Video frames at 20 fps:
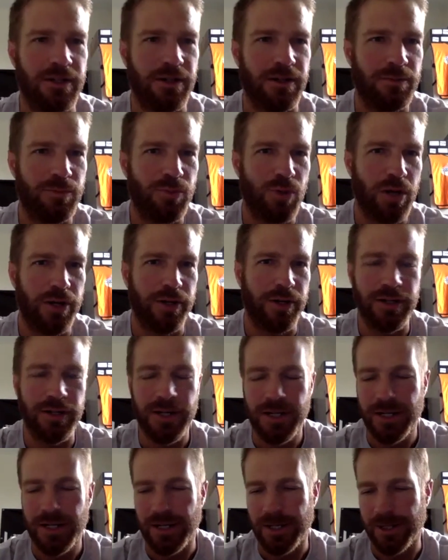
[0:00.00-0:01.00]
broader,
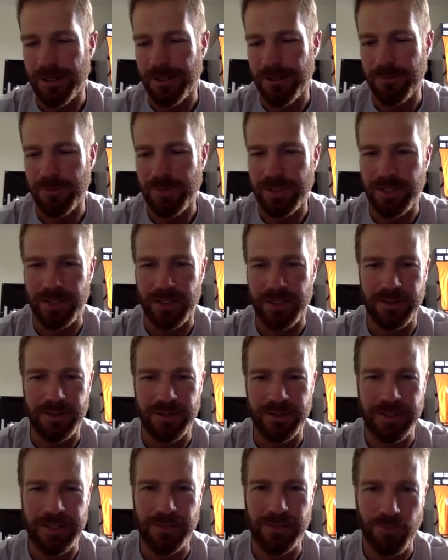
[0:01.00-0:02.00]

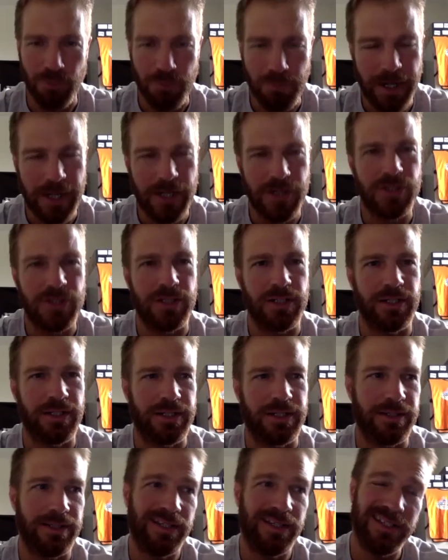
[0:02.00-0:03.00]
and the information
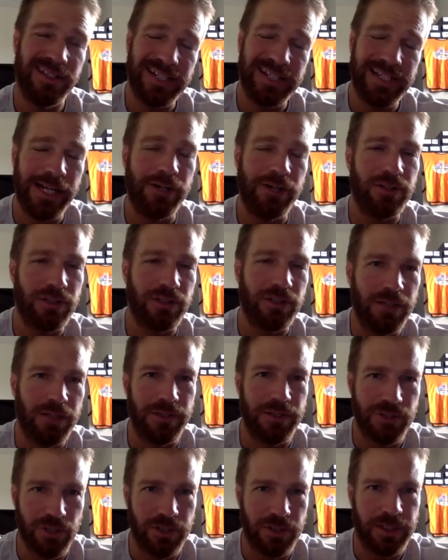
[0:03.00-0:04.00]
and the care and love
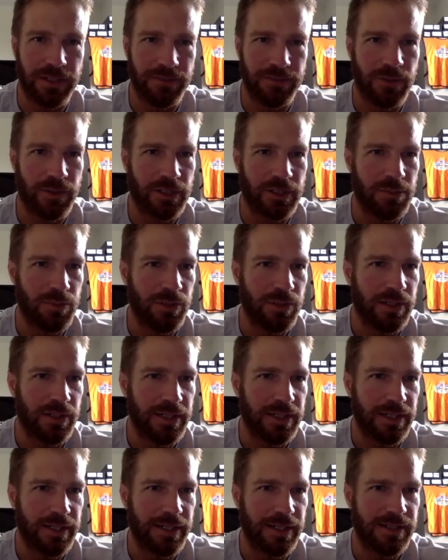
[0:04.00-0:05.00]
that y'all give to the
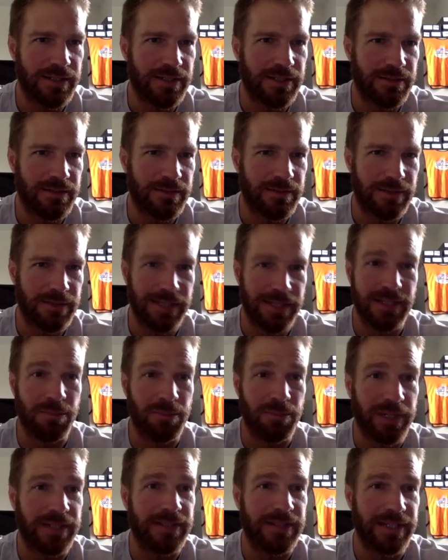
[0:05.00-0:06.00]
community. And that's the
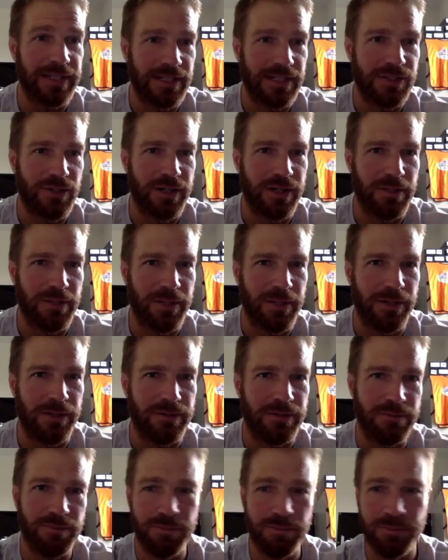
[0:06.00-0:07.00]
big thing, is trying to
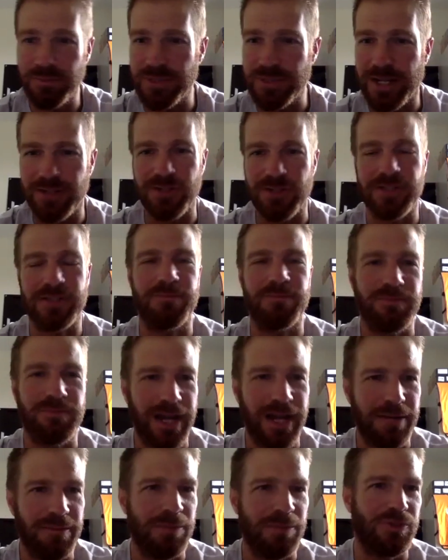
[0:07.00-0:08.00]
better not just
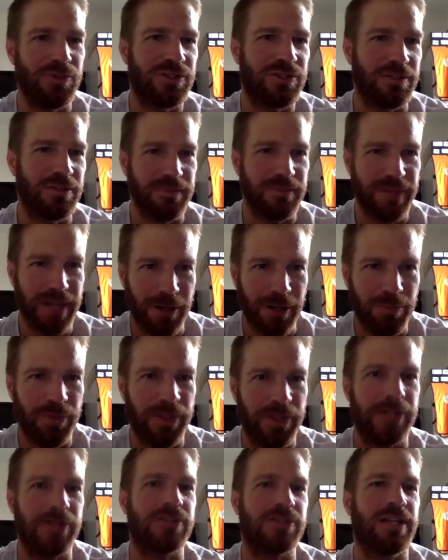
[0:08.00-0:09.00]
my membership, our
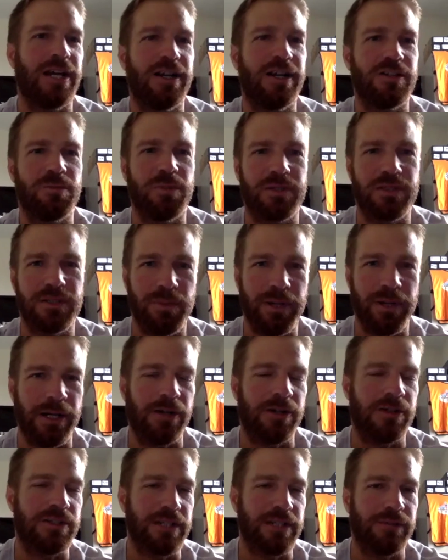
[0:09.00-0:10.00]
players' lives, but the
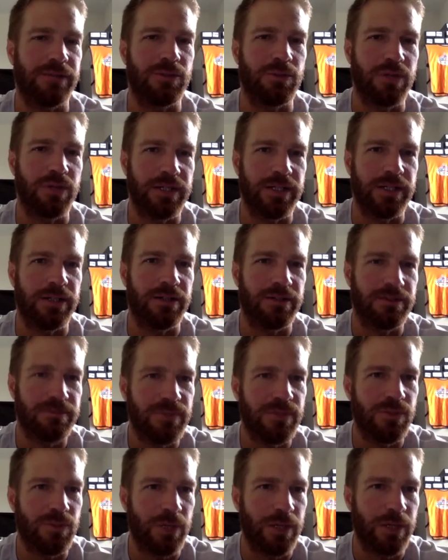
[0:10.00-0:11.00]
parents and everyone here
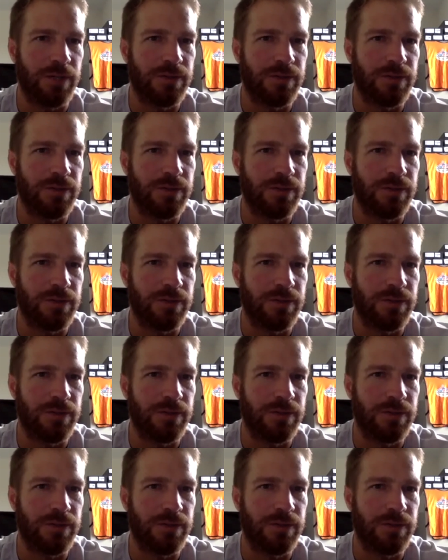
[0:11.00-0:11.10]
as well.